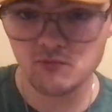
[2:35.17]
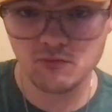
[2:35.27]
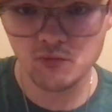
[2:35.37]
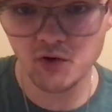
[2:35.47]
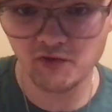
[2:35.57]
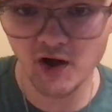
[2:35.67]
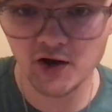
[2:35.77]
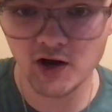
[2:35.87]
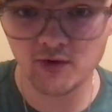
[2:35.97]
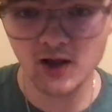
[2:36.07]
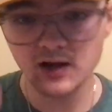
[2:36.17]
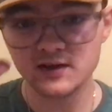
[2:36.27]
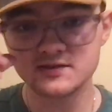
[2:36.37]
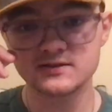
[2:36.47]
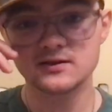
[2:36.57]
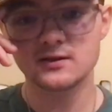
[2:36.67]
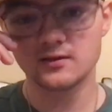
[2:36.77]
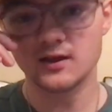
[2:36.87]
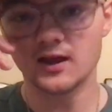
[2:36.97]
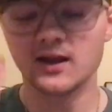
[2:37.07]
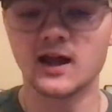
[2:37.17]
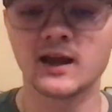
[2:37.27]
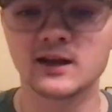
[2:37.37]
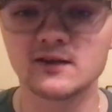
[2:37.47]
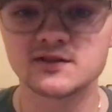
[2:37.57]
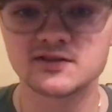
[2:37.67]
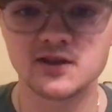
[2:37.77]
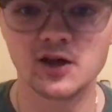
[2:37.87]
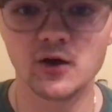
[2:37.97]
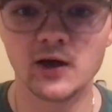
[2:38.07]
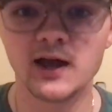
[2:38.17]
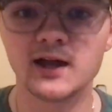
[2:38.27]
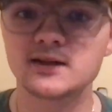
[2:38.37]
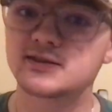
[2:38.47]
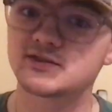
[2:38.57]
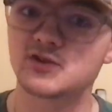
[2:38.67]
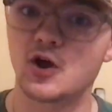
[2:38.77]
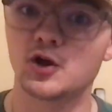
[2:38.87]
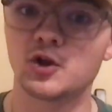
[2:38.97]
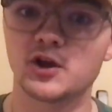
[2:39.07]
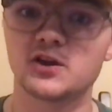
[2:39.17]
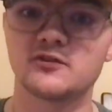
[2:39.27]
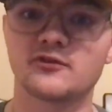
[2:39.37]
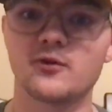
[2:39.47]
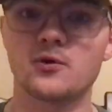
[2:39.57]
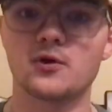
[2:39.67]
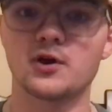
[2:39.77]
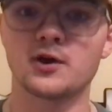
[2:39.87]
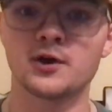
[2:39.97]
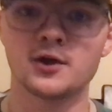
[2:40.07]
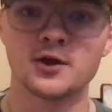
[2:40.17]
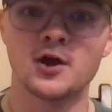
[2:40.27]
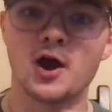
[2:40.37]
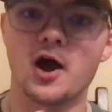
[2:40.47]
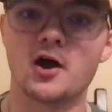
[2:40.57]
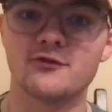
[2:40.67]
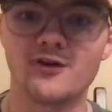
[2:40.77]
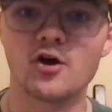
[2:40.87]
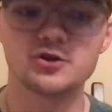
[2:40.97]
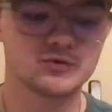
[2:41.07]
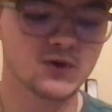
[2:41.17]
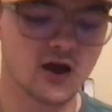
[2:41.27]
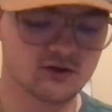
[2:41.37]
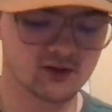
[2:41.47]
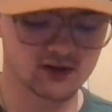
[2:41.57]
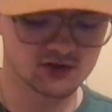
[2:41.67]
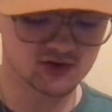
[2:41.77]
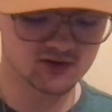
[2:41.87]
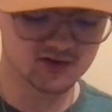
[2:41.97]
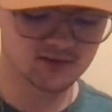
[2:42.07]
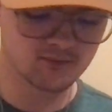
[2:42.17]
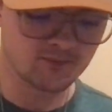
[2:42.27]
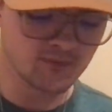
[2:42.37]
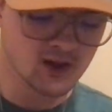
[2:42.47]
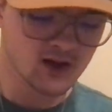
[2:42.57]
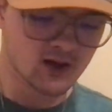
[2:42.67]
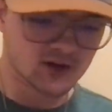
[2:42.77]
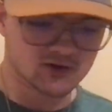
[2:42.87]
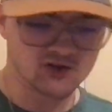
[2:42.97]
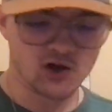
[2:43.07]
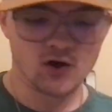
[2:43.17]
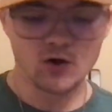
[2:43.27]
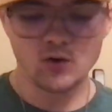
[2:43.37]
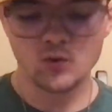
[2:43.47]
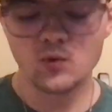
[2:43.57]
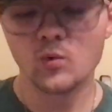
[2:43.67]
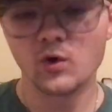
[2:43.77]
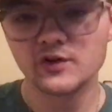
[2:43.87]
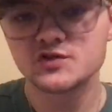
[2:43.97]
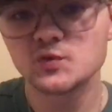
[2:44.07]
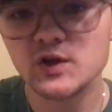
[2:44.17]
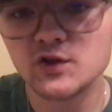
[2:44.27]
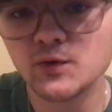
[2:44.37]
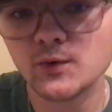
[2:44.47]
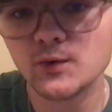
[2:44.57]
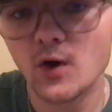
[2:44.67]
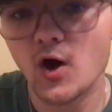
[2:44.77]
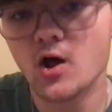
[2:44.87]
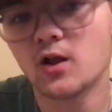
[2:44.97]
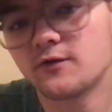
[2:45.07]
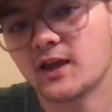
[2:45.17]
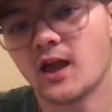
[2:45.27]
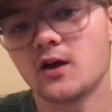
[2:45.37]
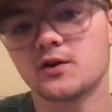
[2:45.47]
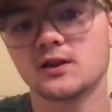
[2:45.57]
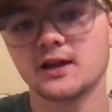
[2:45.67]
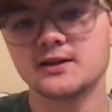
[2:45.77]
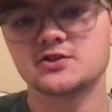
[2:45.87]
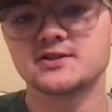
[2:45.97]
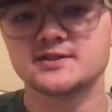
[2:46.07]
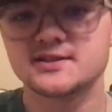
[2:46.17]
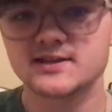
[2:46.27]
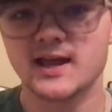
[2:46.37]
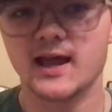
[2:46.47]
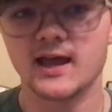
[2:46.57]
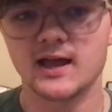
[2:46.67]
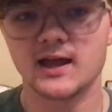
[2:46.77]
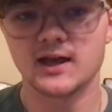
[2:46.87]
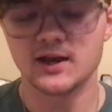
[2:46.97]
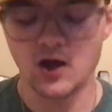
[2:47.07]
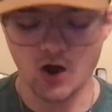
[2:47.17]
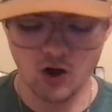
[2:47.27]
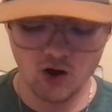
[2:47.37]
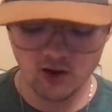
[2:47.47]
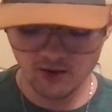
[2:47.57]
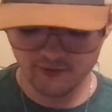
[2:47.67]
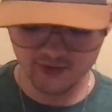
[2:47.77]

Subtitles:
we find our radius, then that gives us the go-ahead to start looking for our volume calculations. So once we do all of the calculations and all of